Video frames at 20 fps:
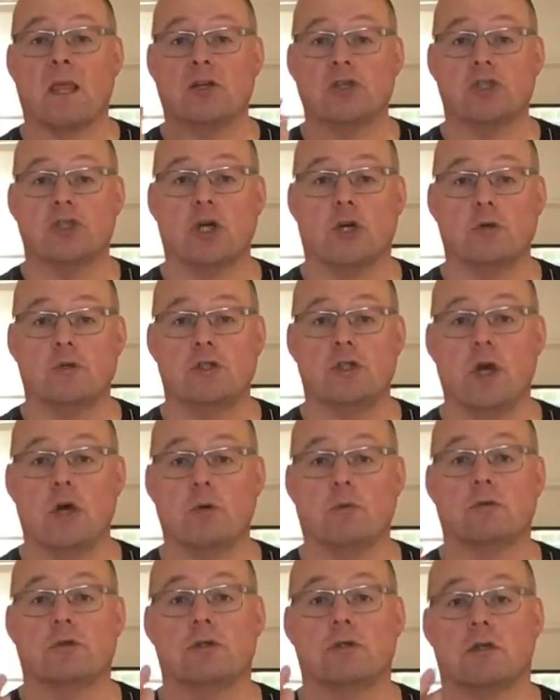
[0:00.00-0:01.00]
So
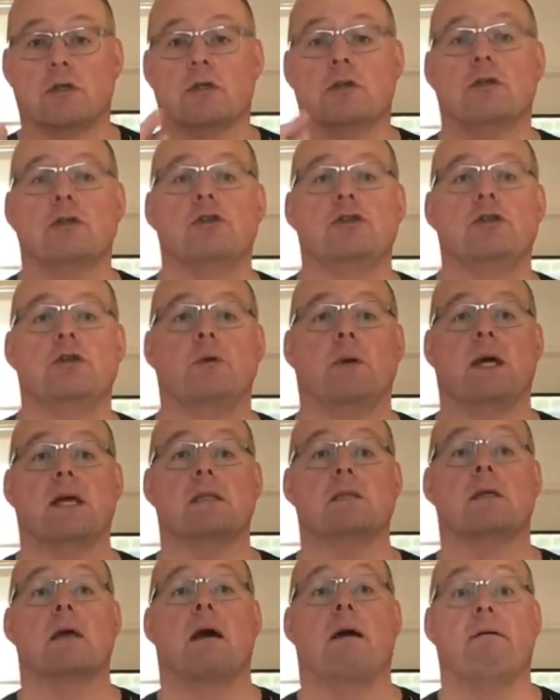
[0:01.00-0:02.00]
don't do
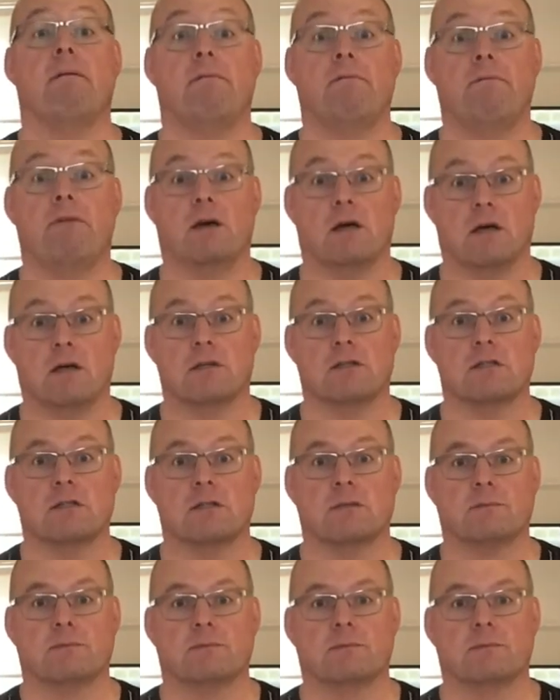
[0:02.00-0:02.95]
it first.